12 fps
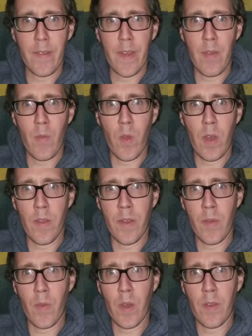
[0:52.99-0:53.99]
They want
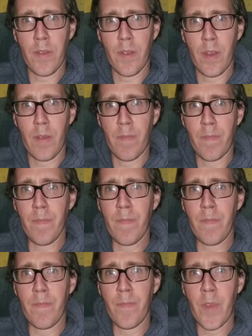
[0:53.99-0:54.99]

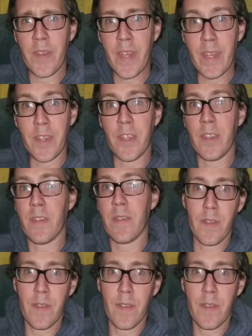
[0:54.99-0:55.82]
attention.